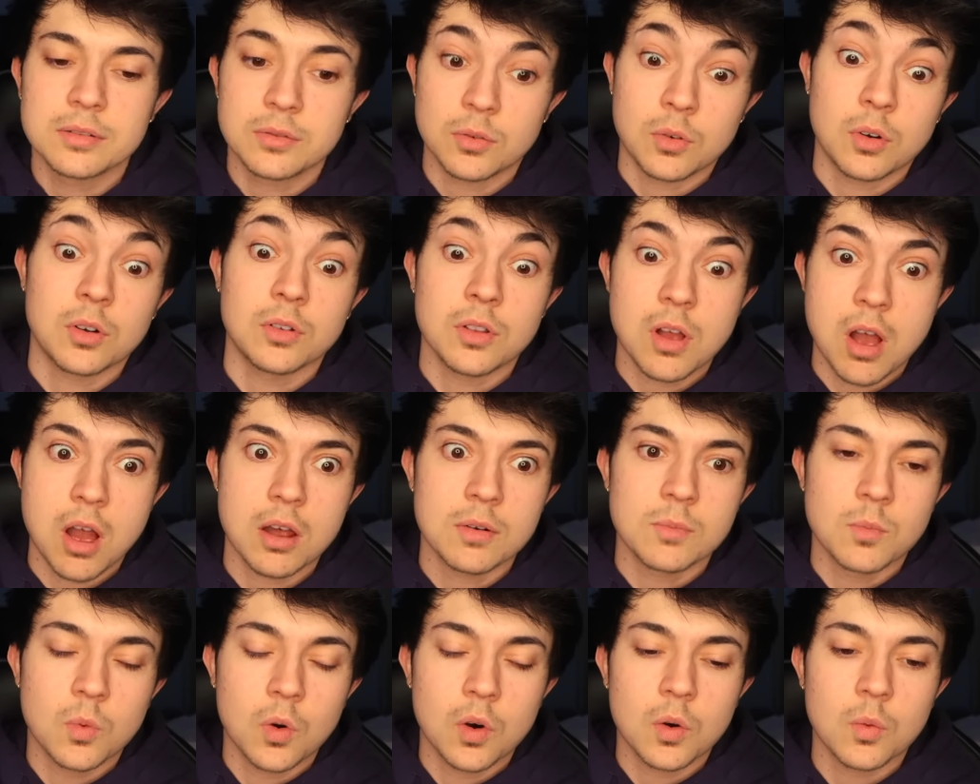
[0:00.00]
or a
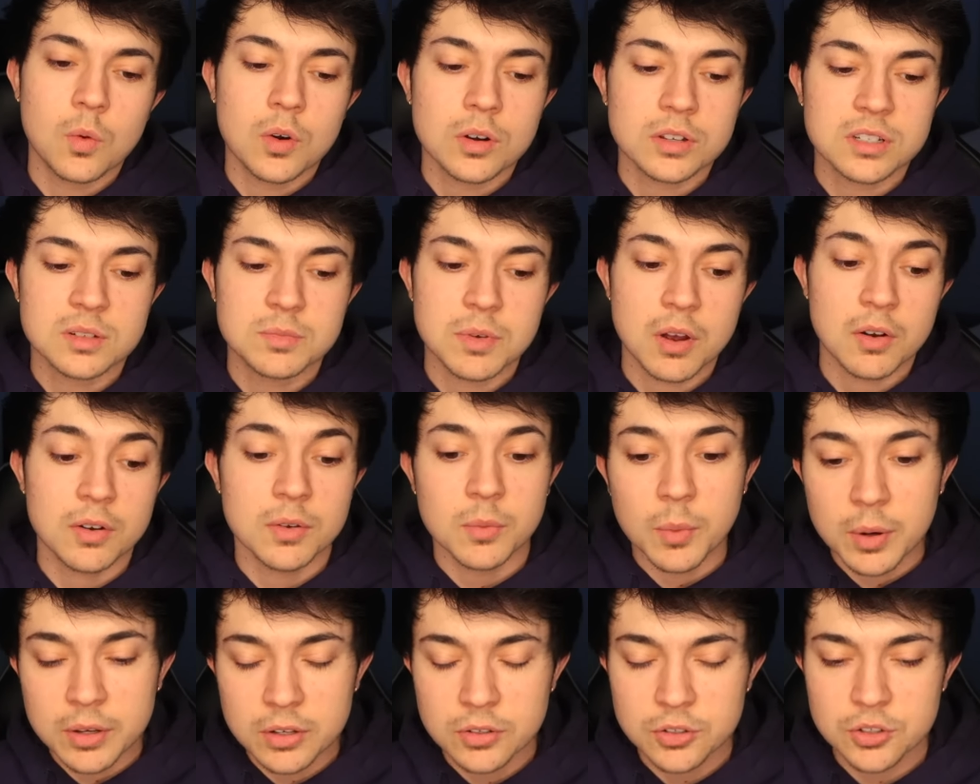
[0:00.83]
lot more worse about
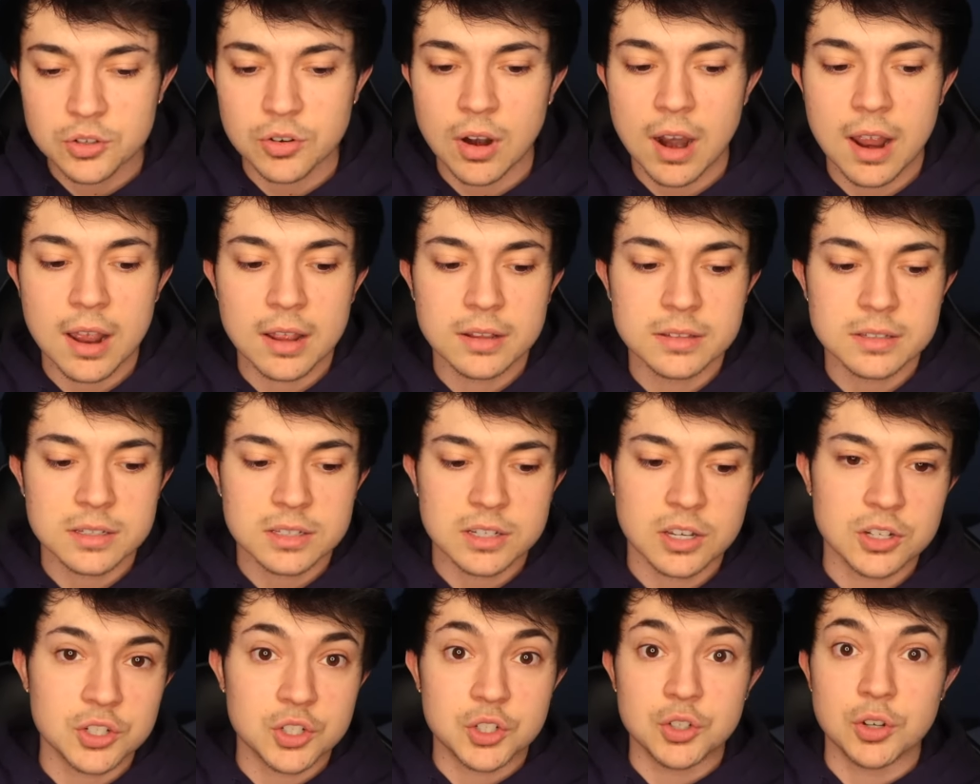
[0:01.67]
it when you're trans,
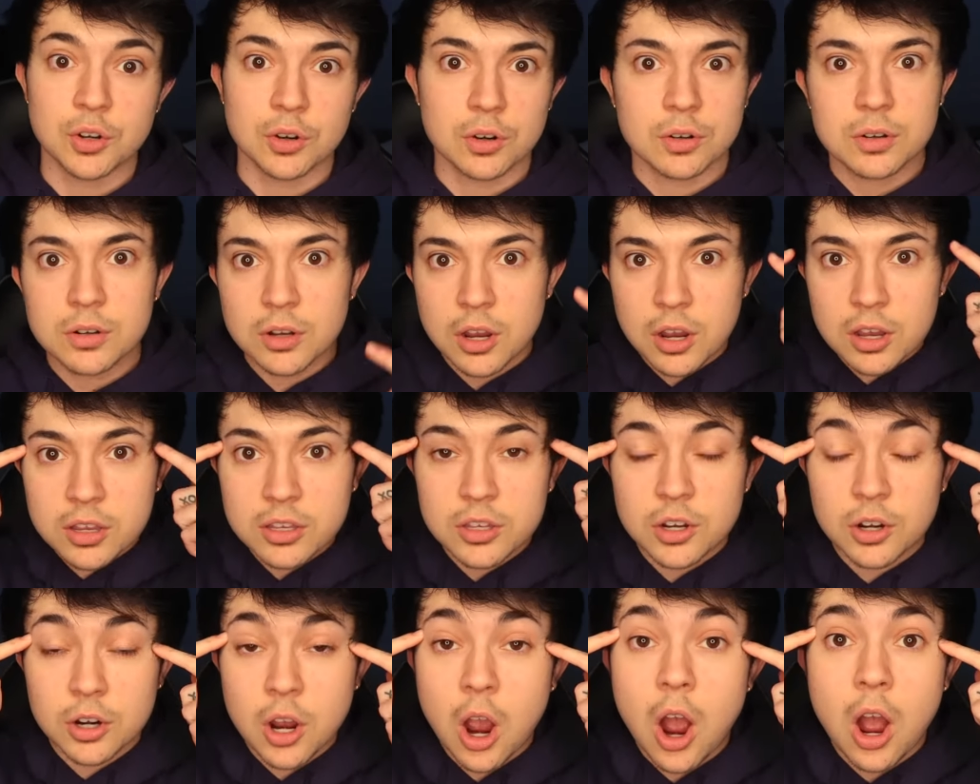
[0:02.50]
because you're
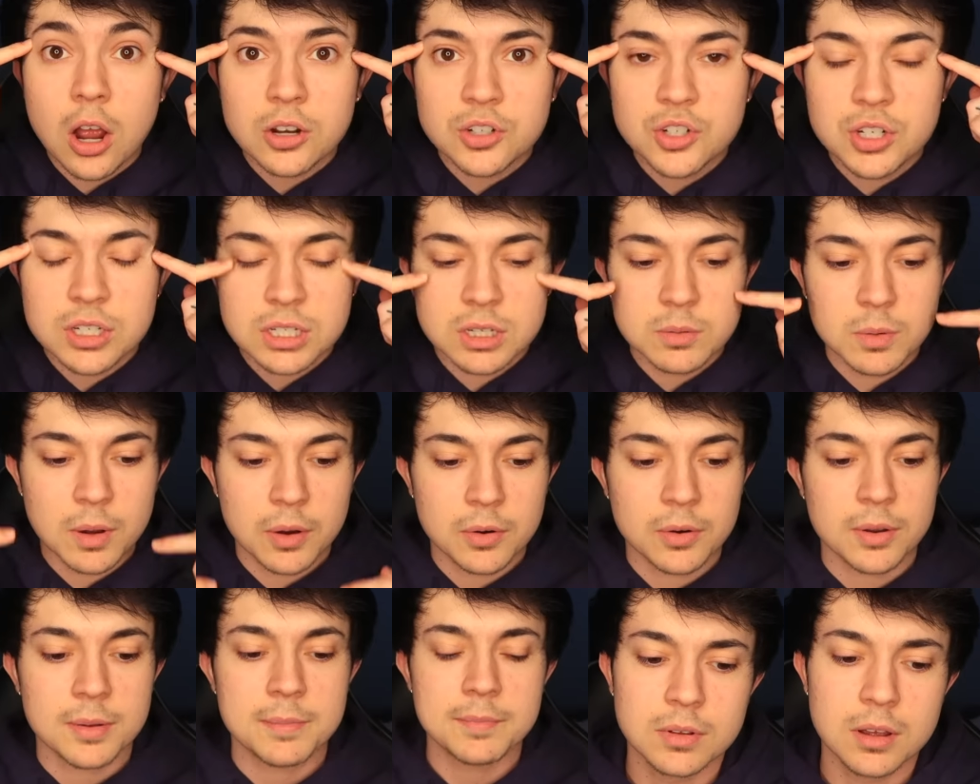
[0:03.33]
you're conscious about it.